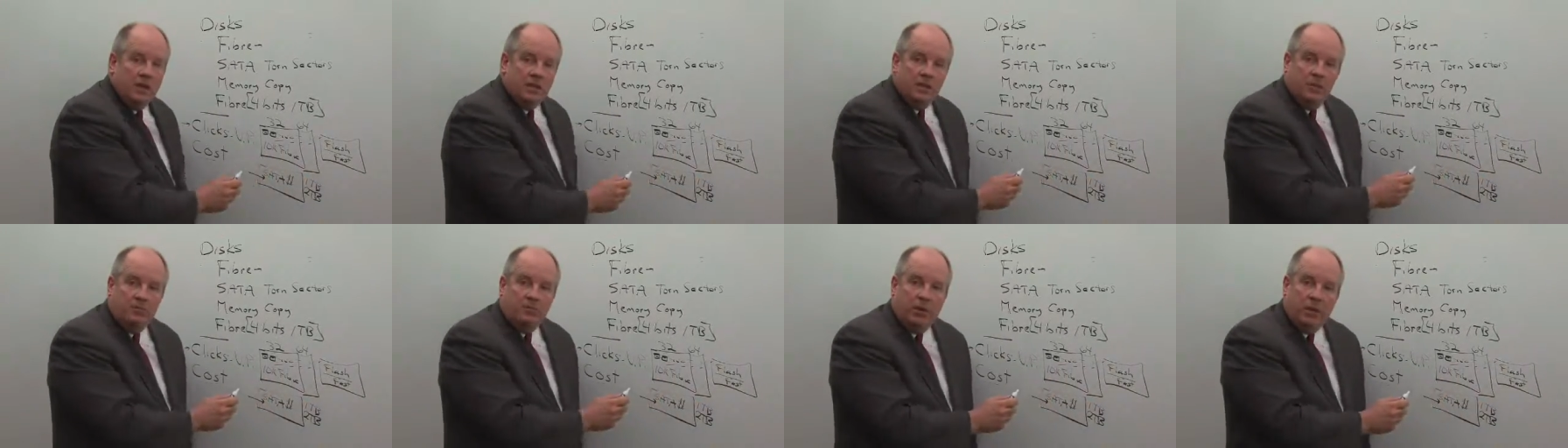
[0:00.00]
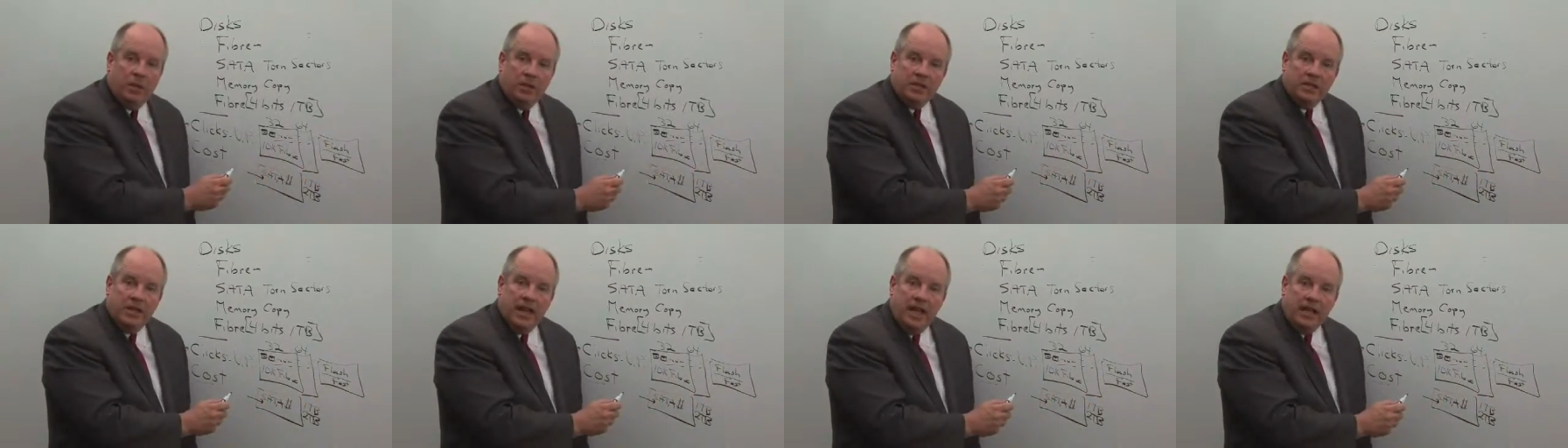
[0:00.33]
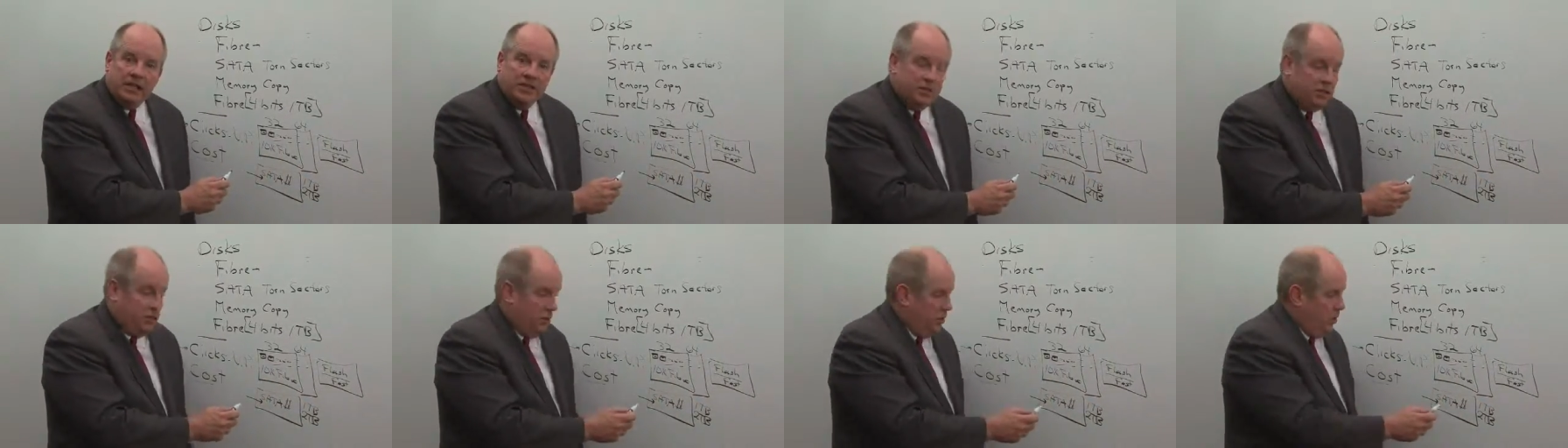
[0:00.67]
The part that
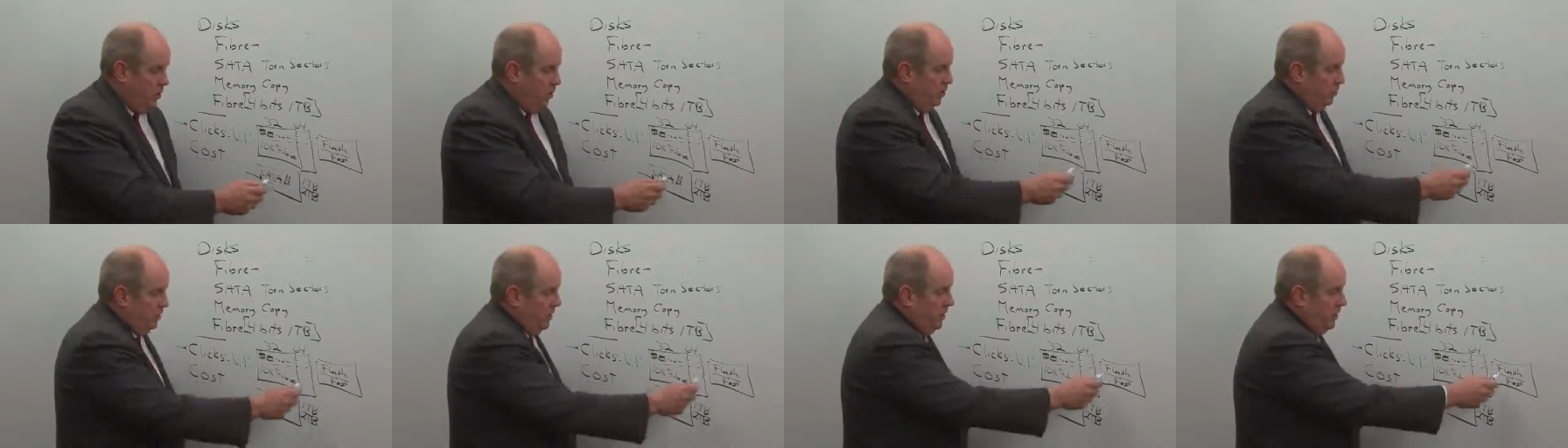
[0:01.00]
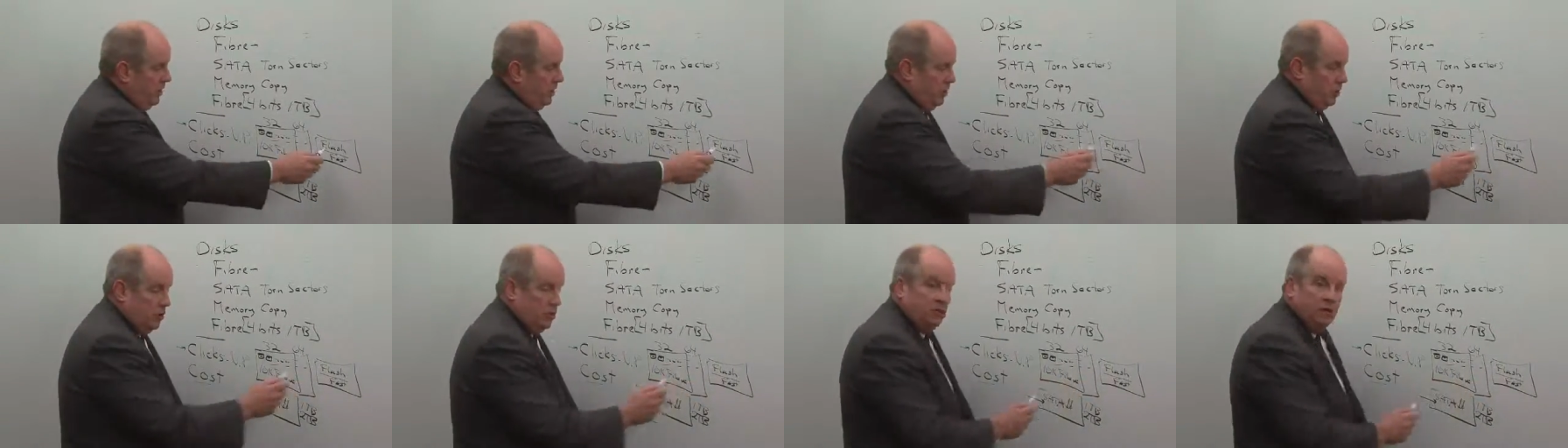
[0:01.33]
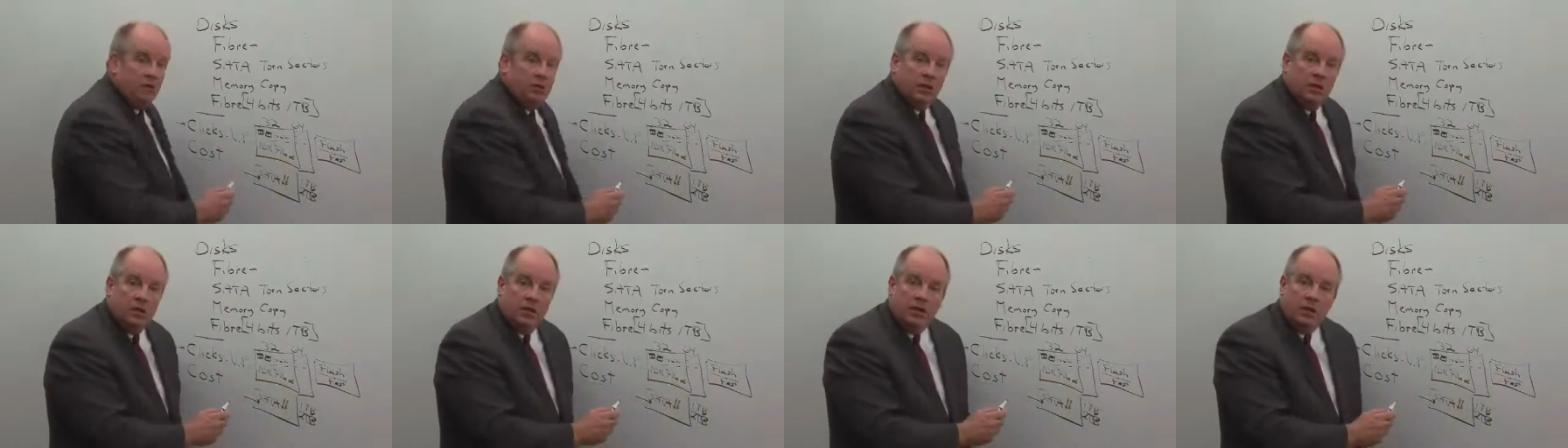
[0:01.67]
has to go over here
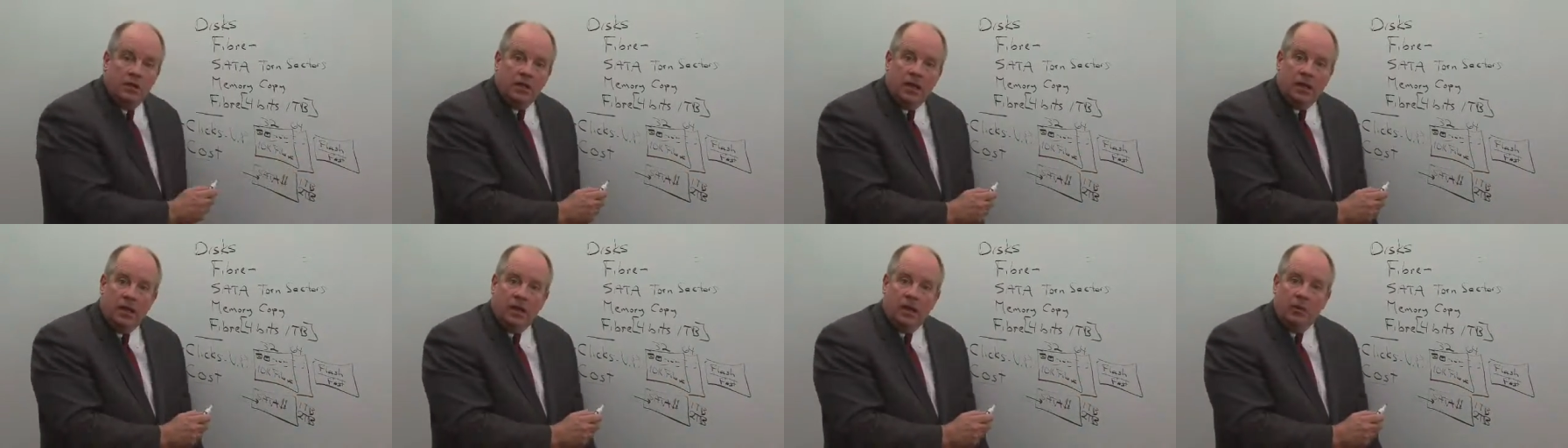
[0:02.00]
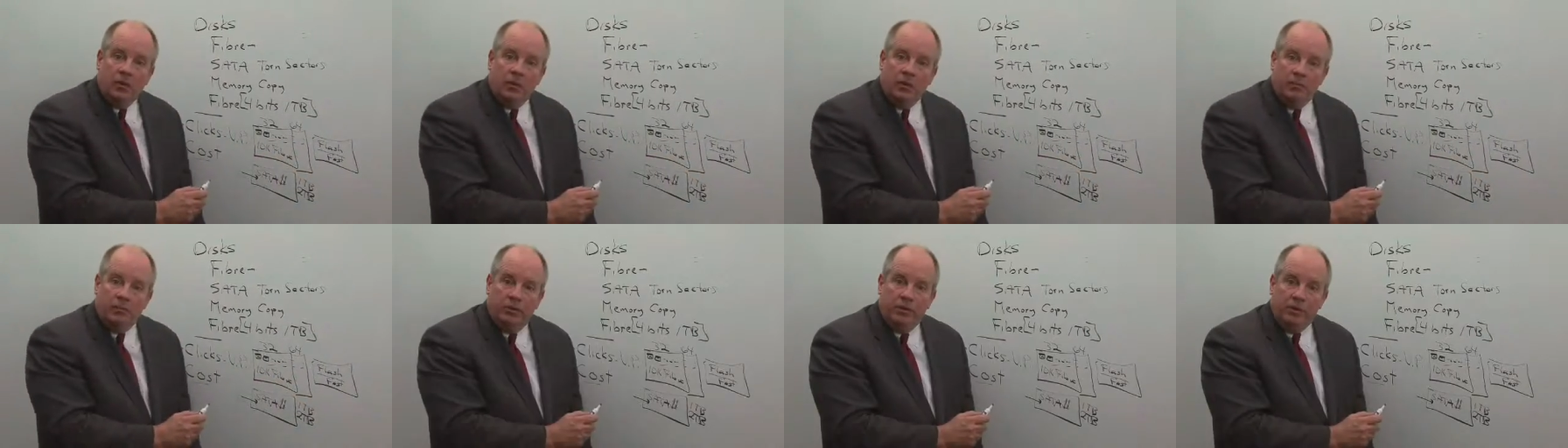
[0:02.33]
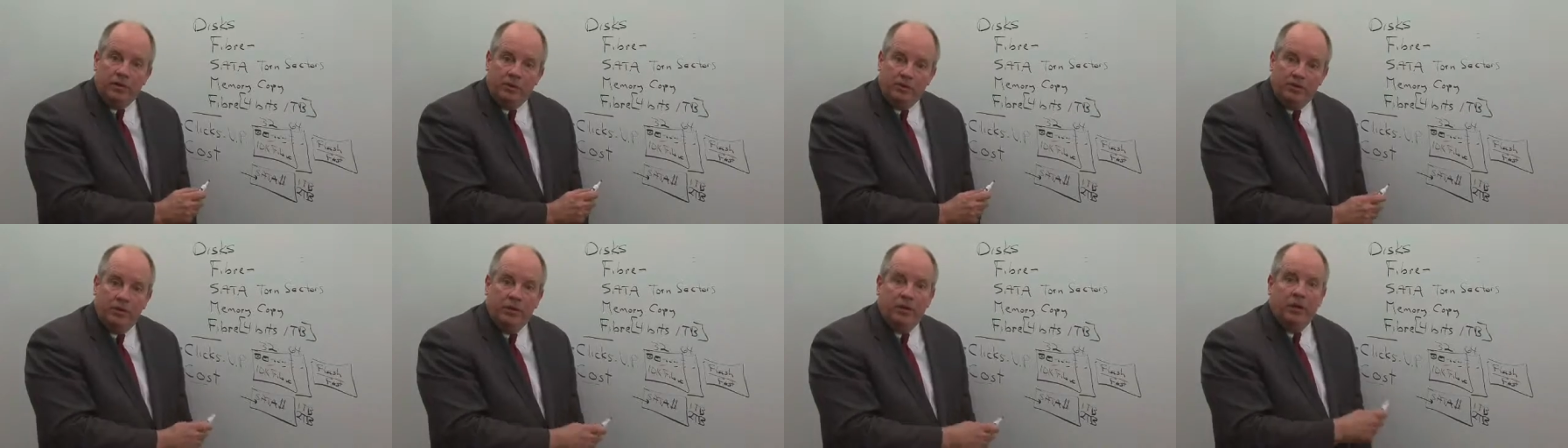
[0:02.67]
uh, we
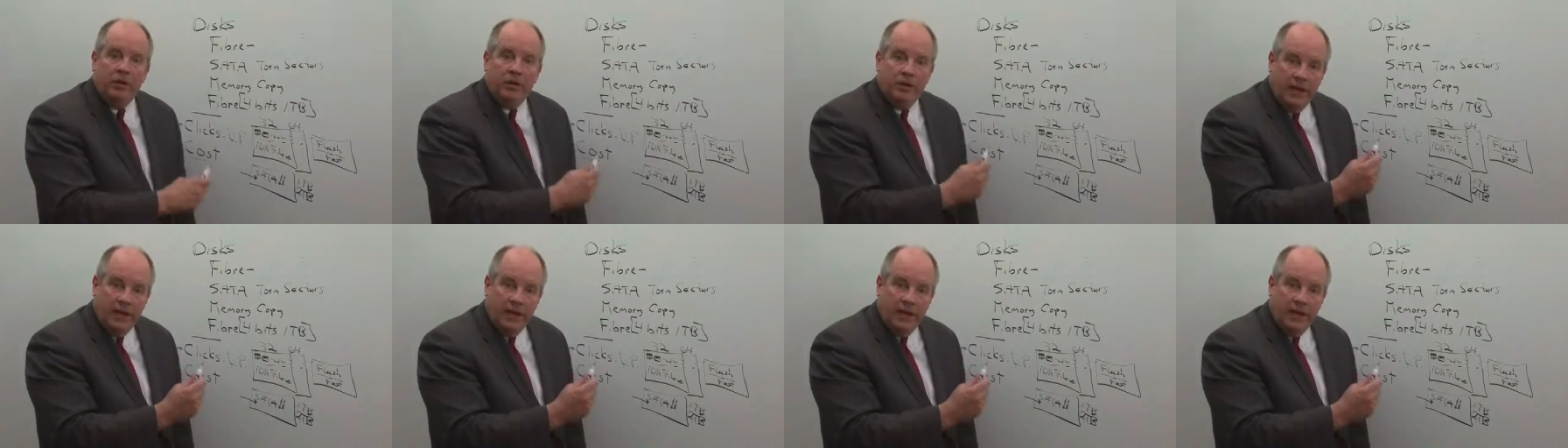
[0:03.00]
put up there,